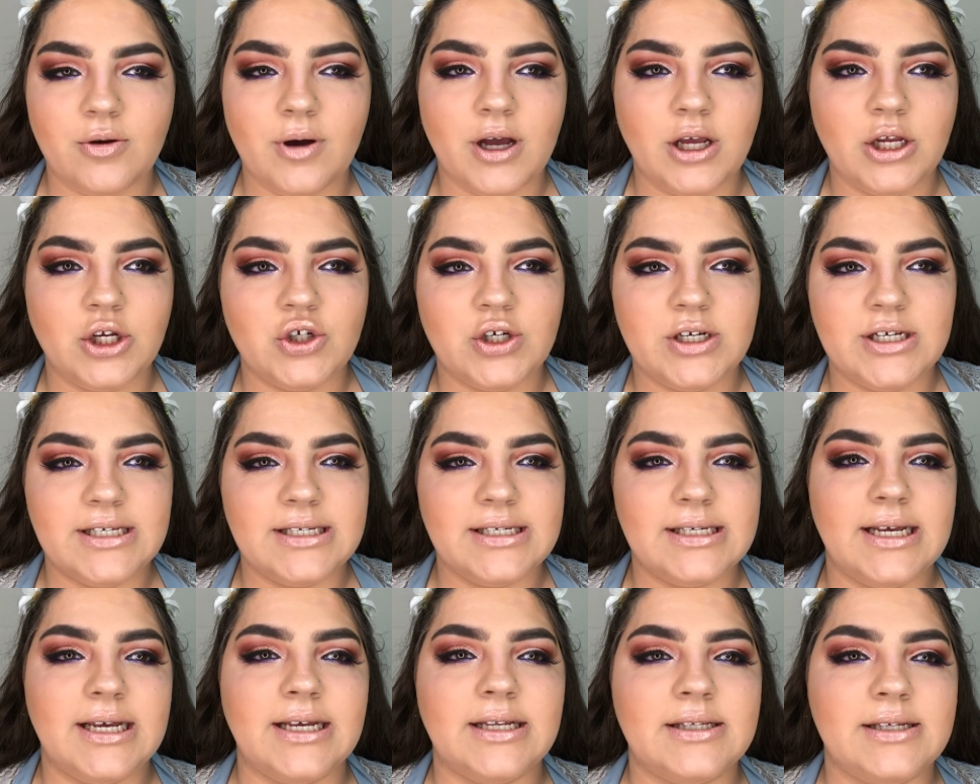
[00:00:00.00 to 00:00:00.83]
I usually
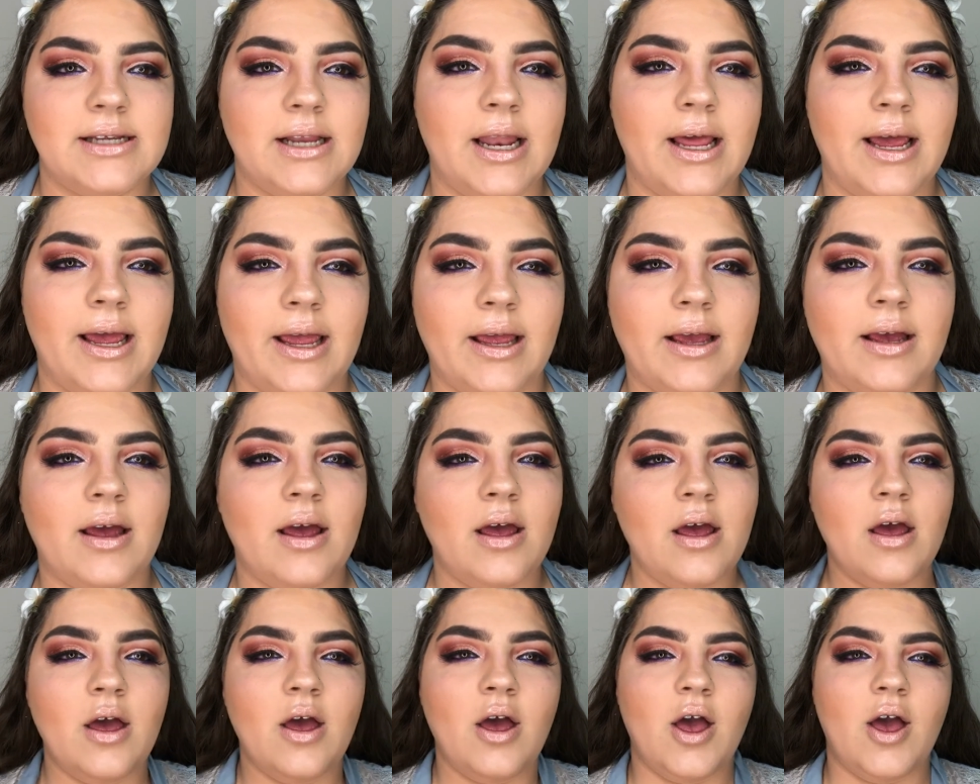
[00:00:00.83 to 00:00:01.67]
stick to like
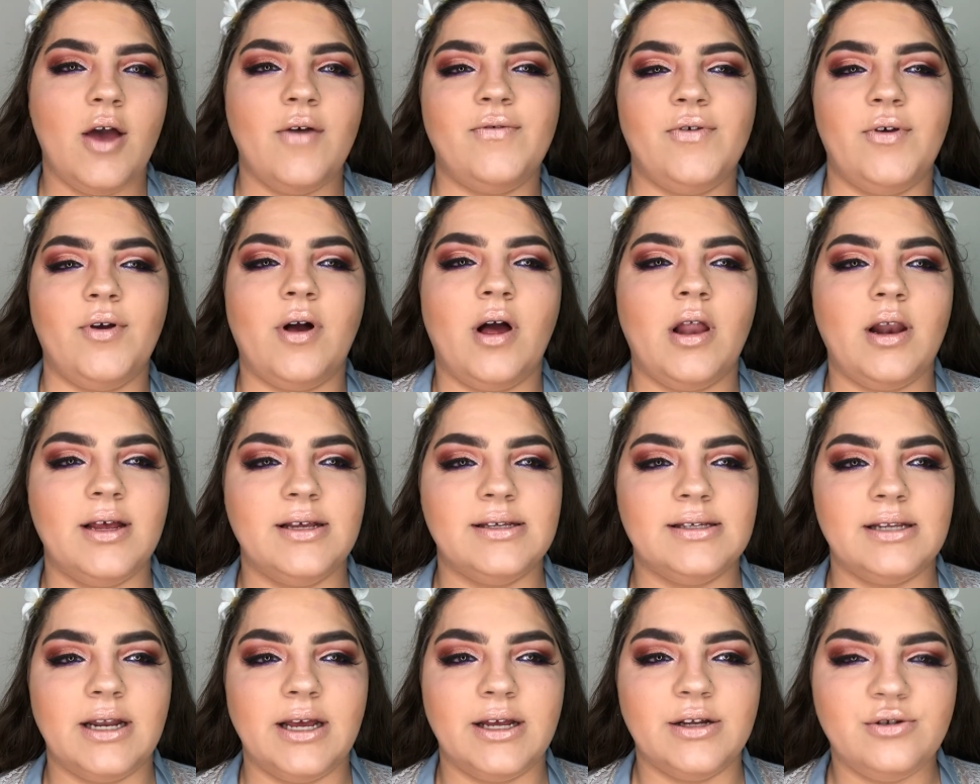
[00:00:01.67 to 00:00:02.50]
a few
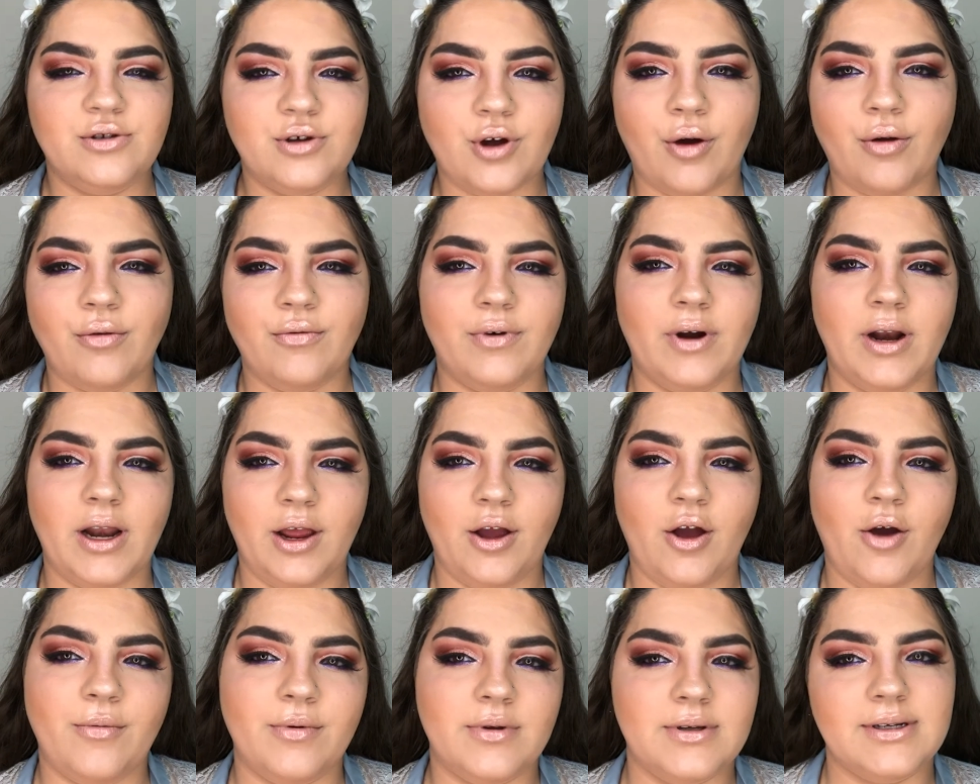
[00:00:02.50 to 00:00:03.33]
colors and I don't really
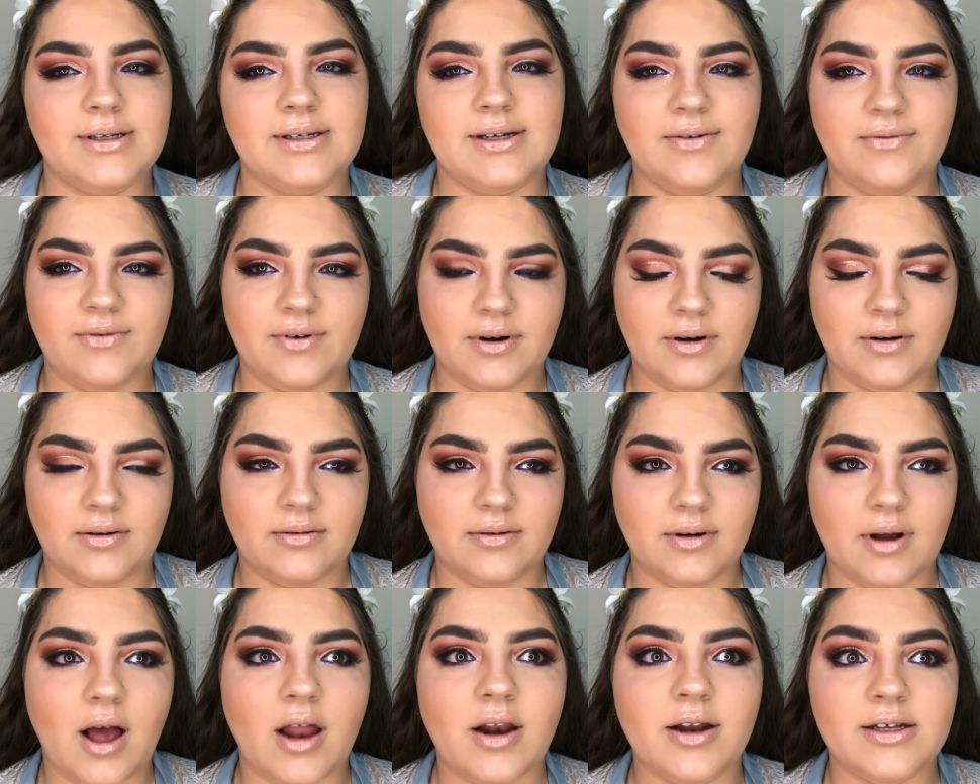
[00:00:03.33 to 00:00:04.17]
go into different
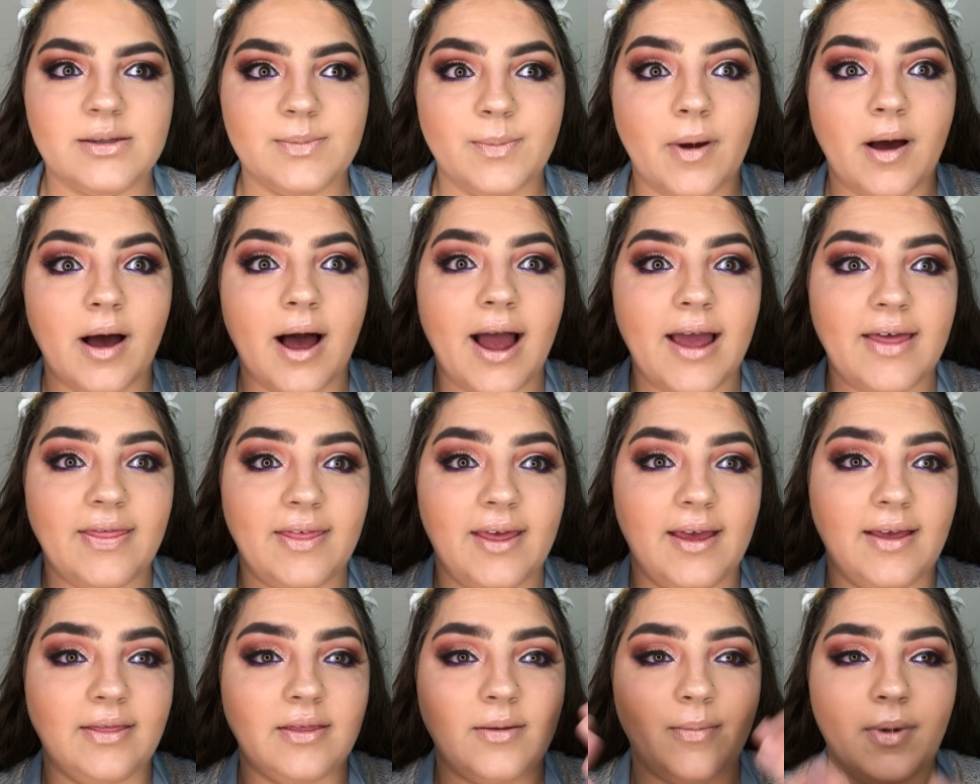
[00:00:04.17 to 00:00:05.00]
colors, but I
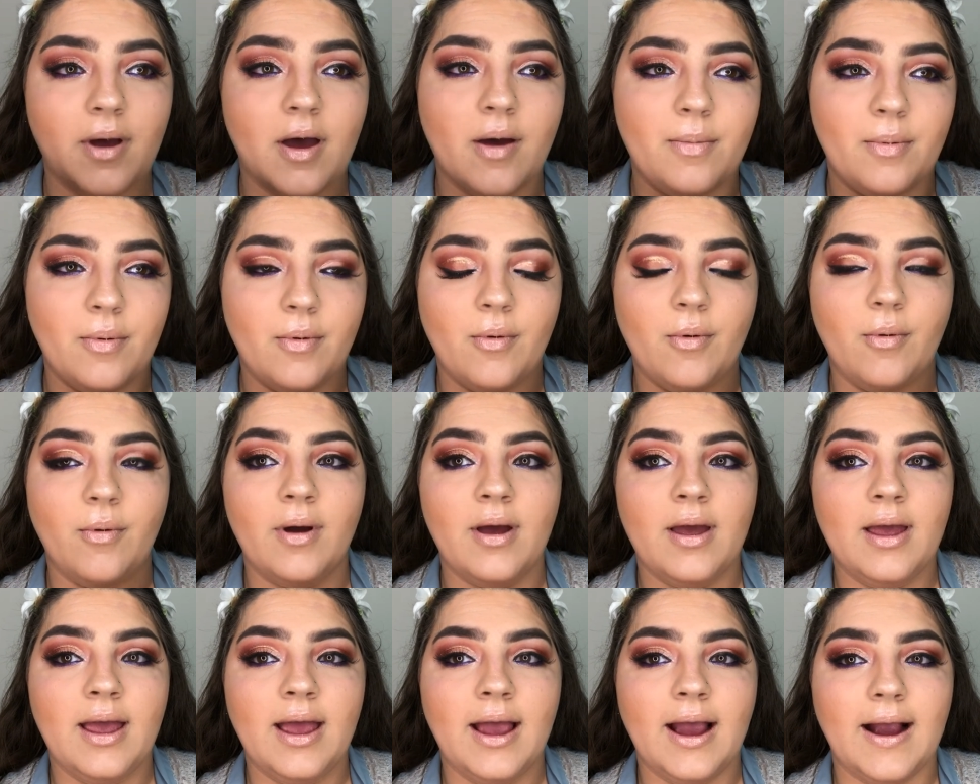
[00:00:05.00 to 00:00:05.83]
think the purple
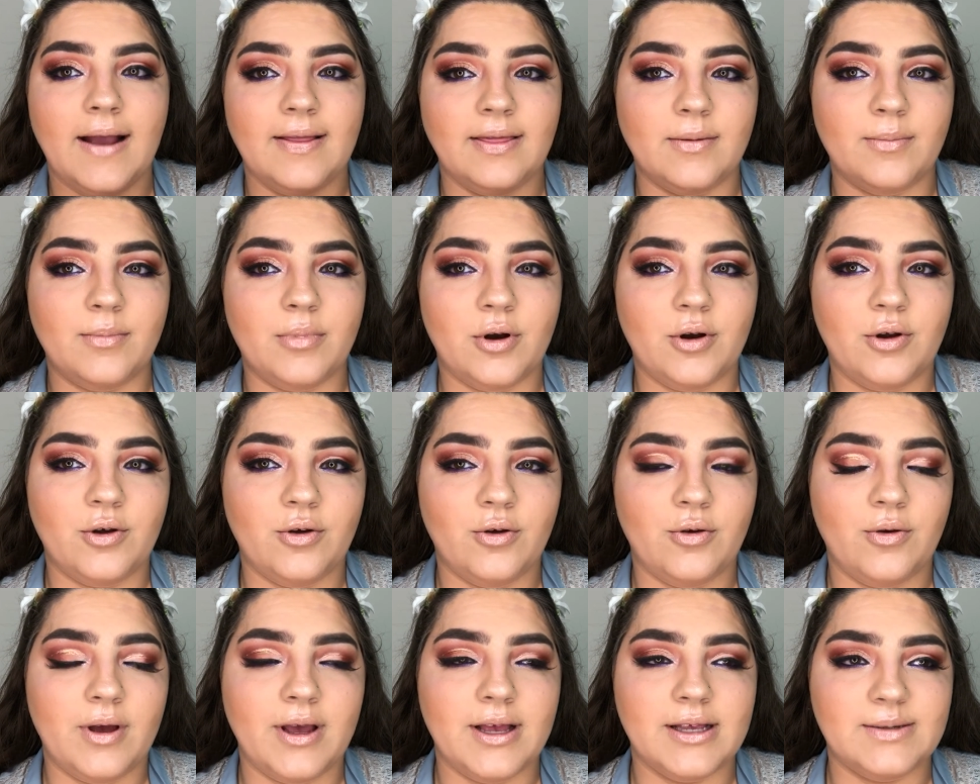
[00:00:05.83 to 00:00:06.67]
and the
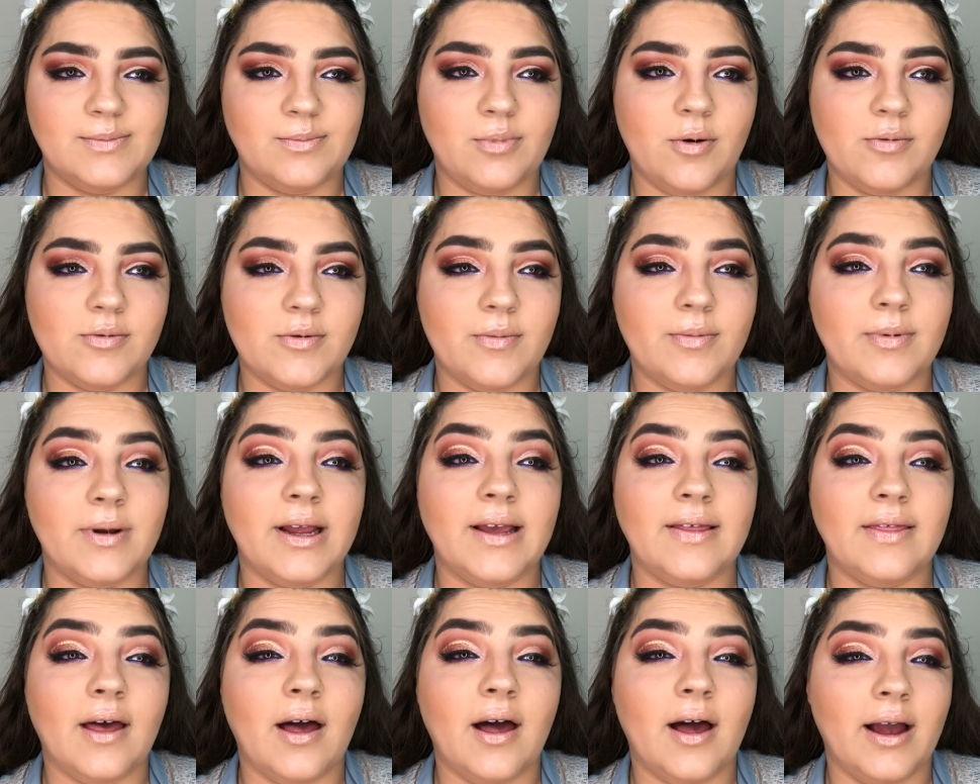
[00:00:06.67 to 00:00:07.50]
blue is probably
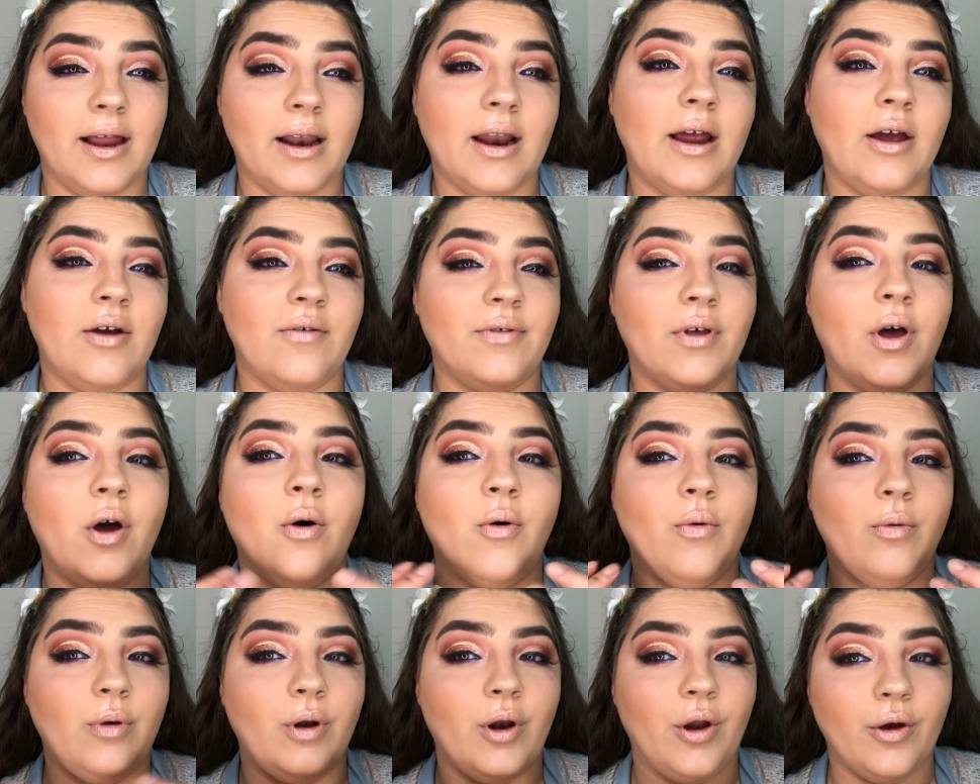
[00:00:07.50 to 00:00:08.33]
the highlight of the
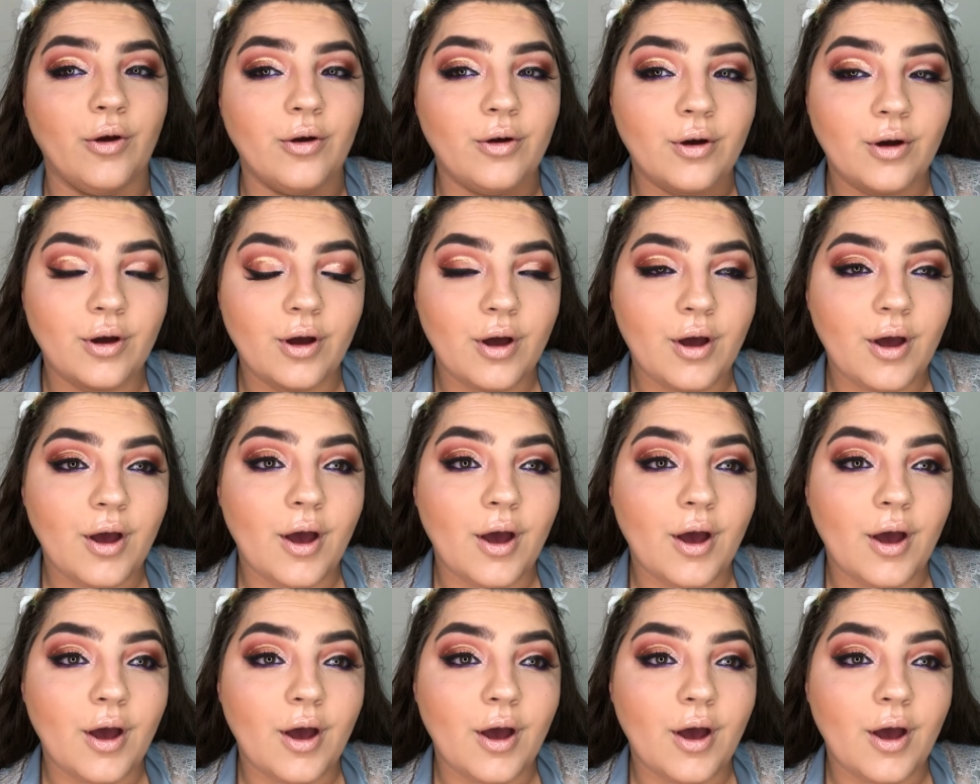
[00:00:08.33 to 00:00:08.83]
whole look,